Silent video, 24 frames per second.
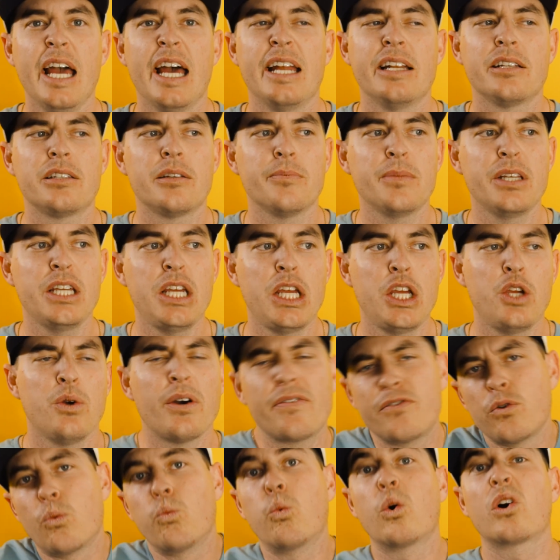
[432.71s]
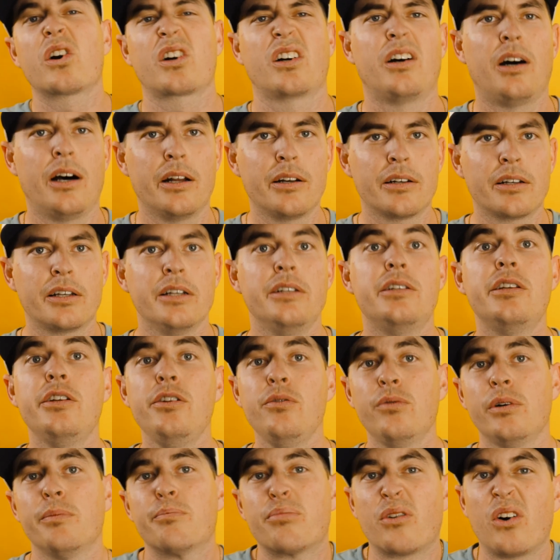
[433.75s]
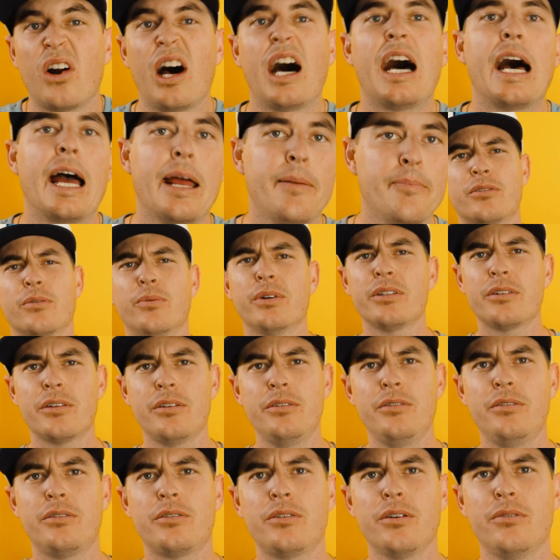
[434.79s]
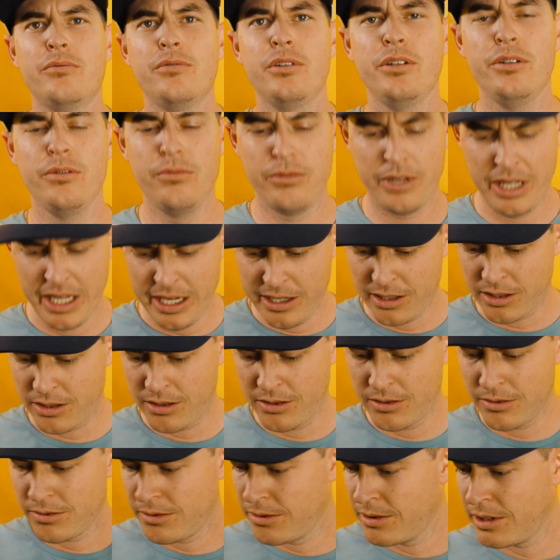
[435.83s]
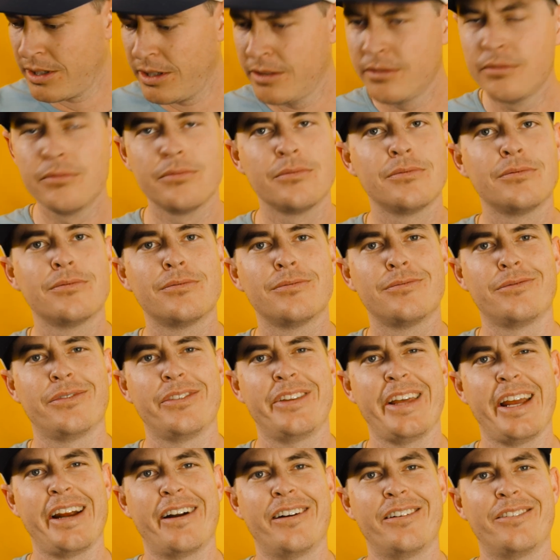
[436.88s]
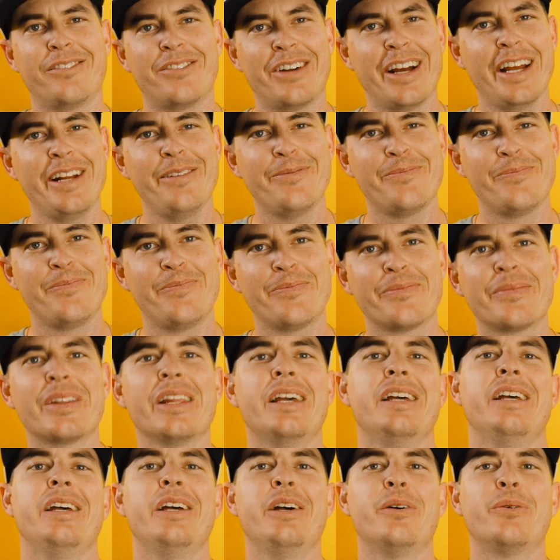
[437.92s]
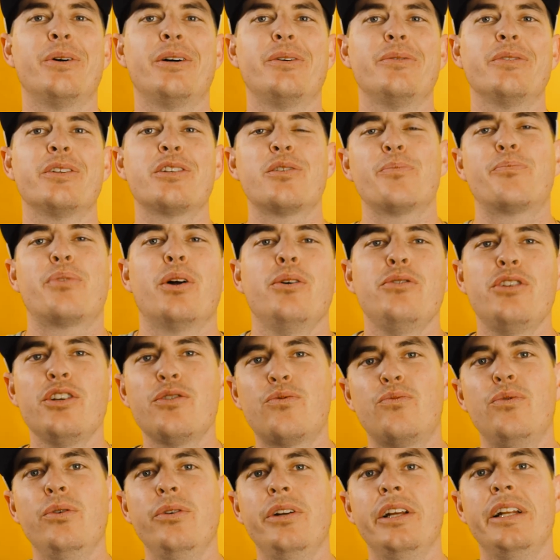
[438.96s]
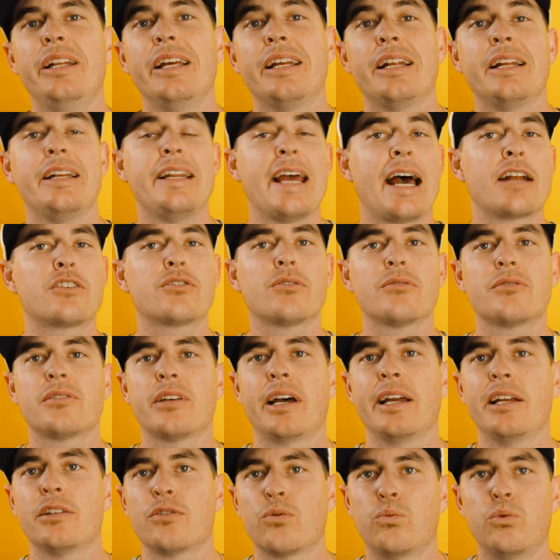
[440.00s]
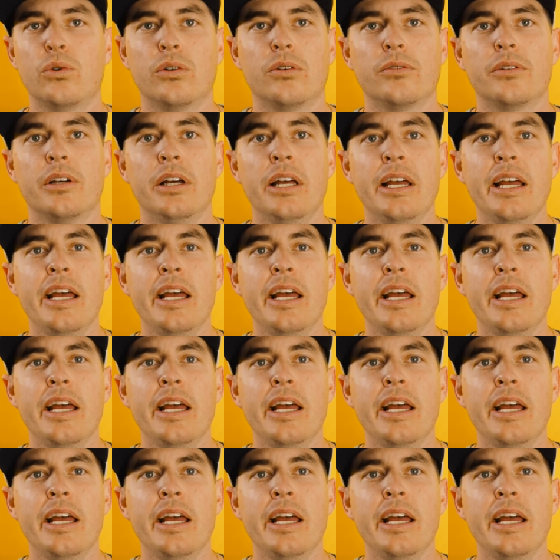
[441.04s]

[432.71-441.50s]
and it's something you have to work on, continually prime. So, what's so new here, or there, right? Well, this approach is rooted in a natural science world